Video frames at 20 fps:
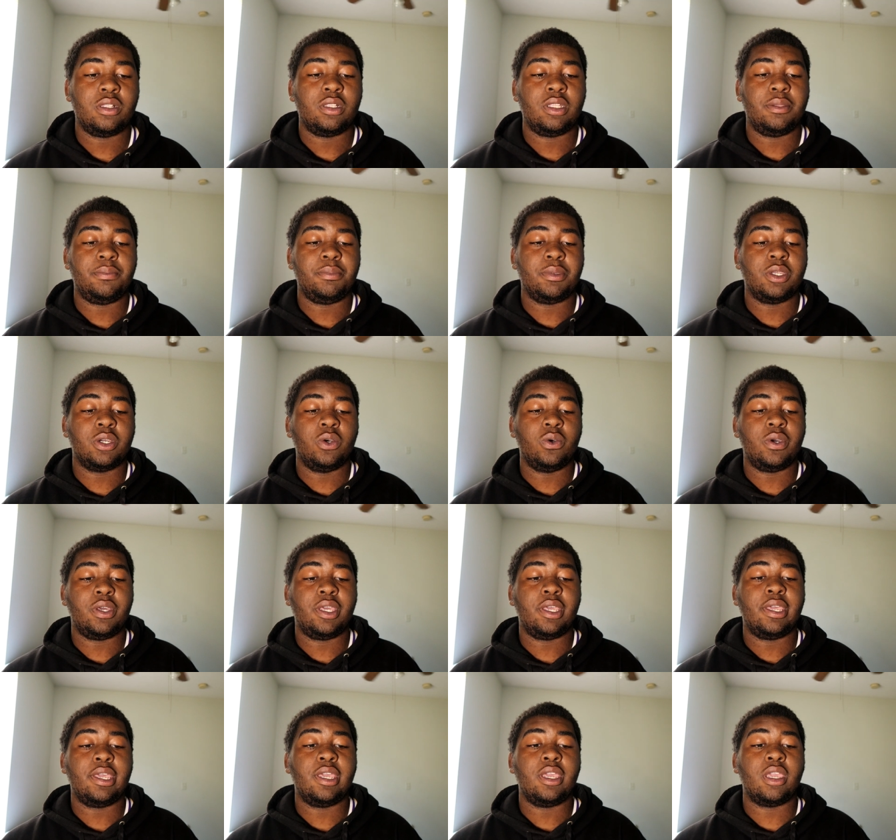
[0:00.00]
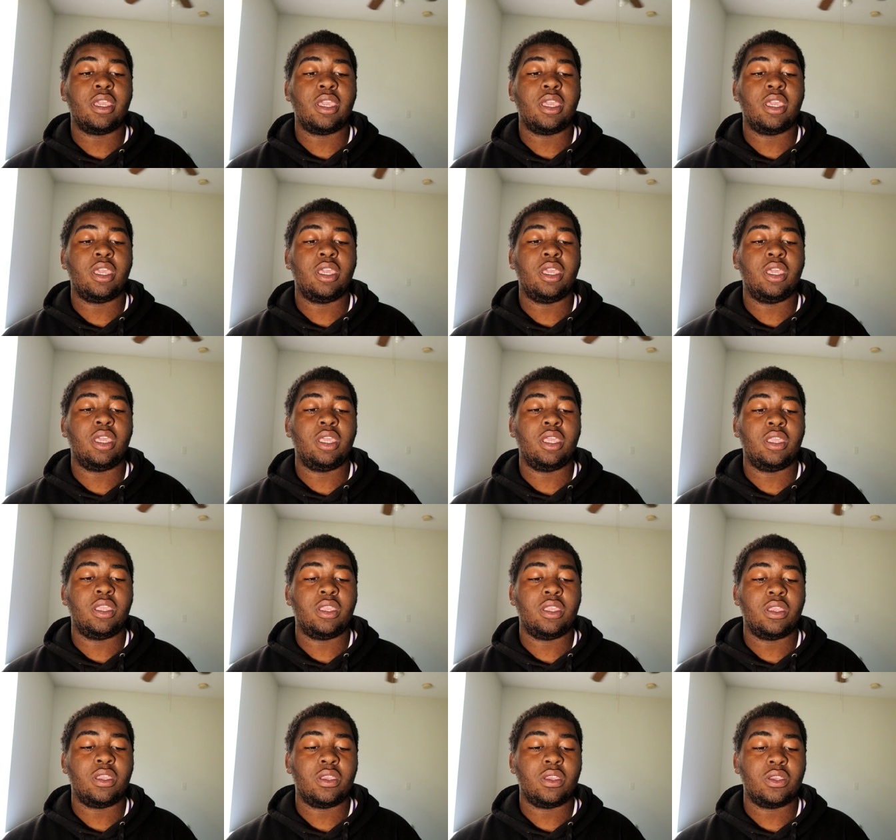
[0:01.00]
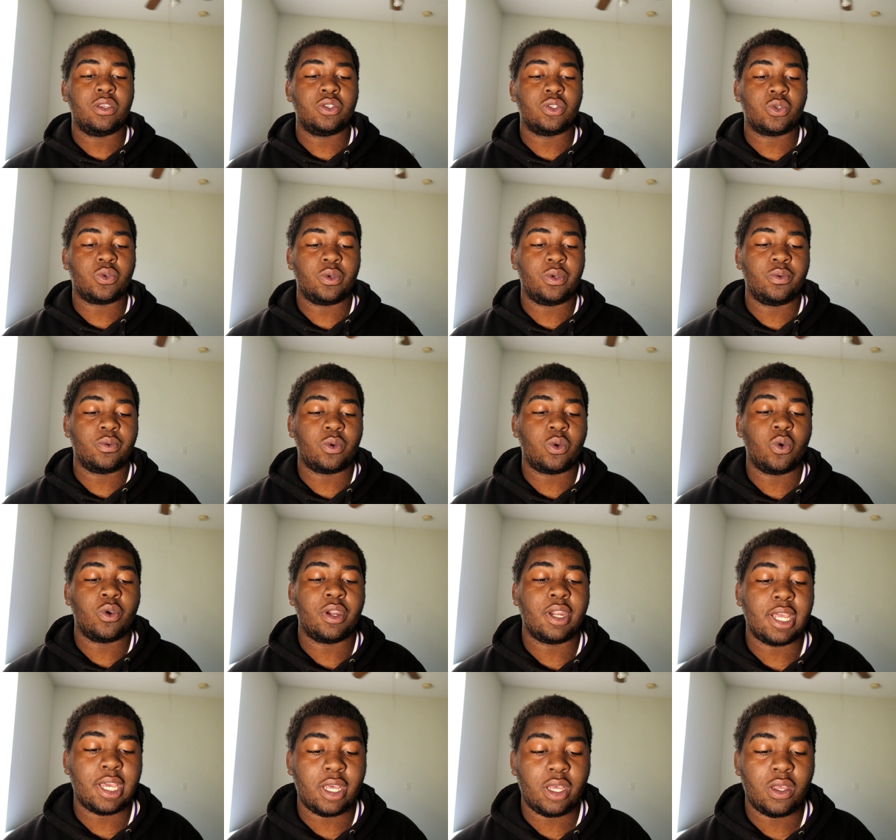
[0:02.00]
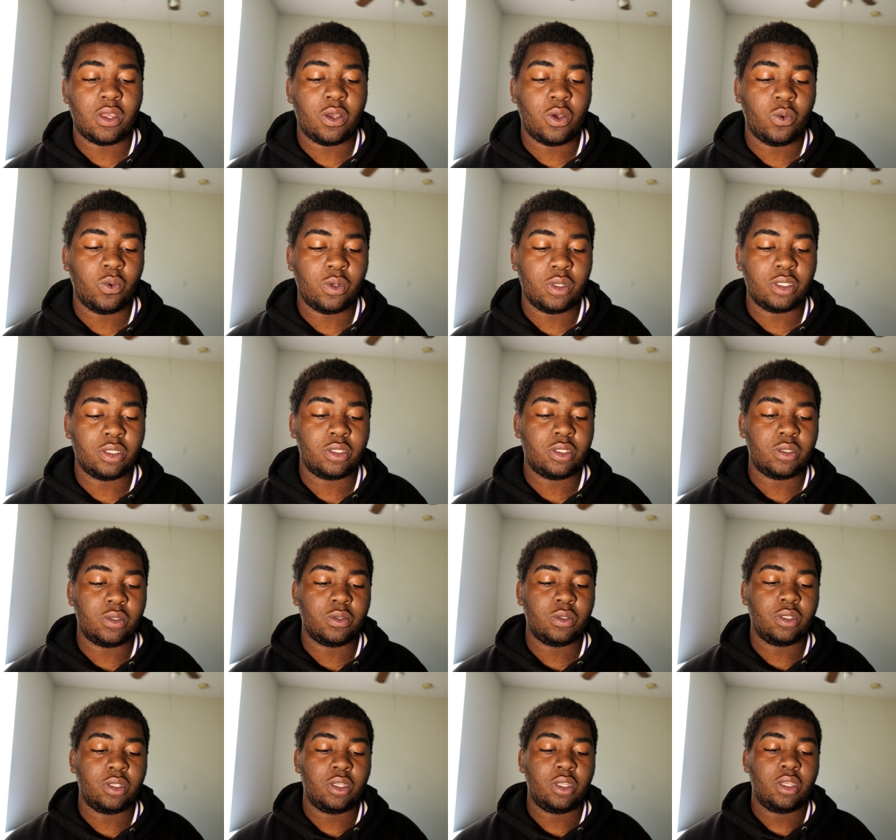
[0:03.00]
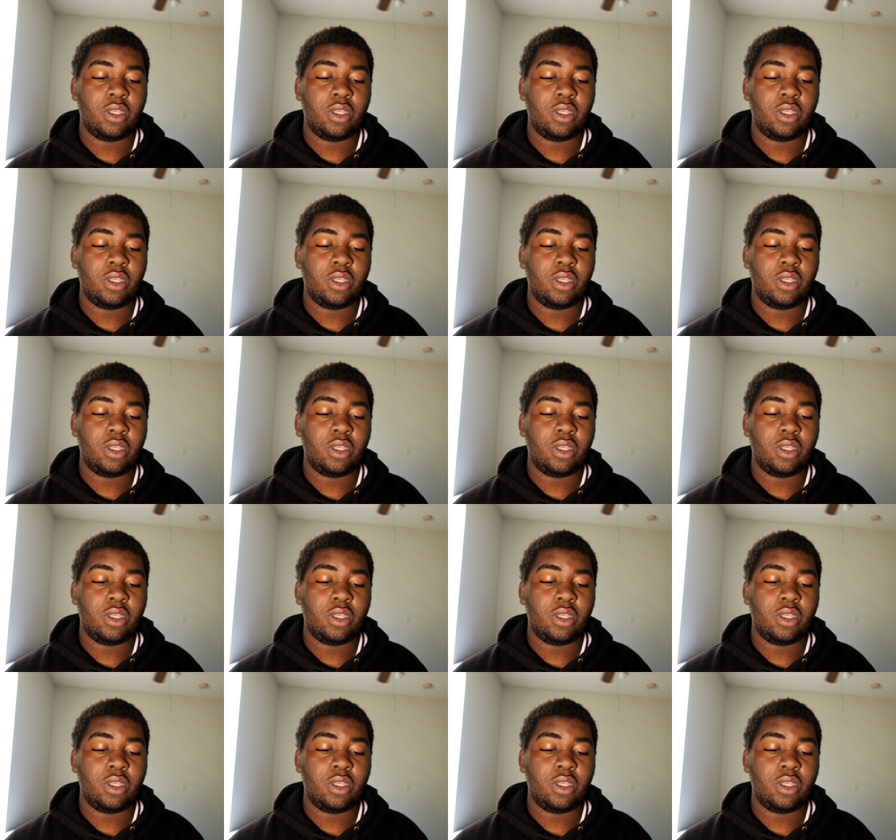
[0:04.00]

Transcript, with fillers: Let me go ahead and screen record now. One, two.